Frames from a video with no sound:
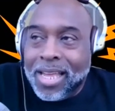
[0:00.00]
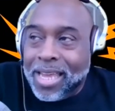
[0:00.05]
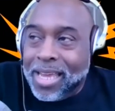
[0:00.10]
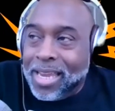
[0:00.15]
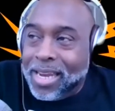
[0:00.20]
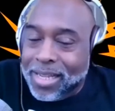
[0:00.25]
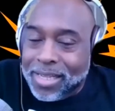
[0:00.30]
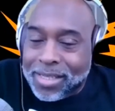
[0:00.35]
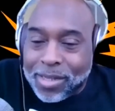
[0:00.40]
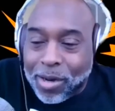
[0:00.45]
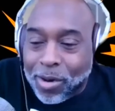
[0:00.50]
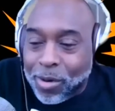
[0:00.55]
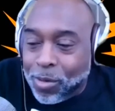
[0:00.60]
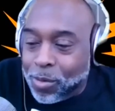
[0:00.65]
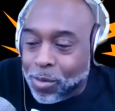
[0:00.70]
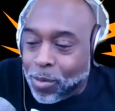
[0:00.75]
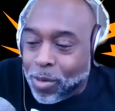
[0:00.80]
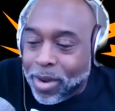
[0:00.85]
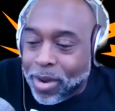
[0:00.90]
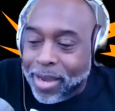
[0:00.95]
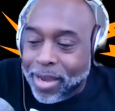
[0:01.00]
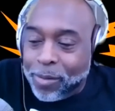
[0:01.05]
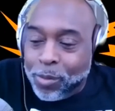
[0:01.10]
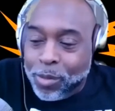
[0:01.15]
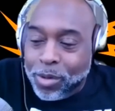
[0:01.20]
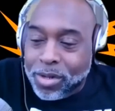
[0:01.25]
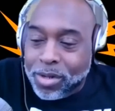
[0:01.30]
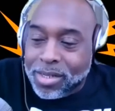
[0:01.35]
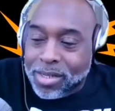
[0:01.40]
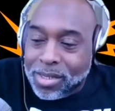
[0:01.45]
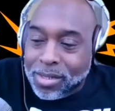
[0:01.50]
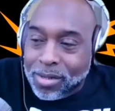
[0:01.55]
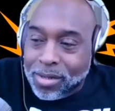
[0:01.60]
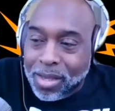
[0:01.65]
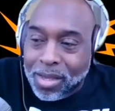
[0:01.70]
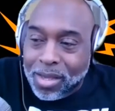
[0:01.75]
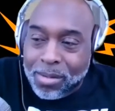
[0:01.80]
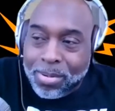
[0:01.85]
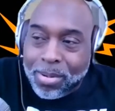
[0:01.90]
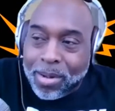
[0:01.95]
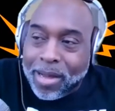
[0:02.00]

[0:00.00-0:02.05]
in his own right, really took hip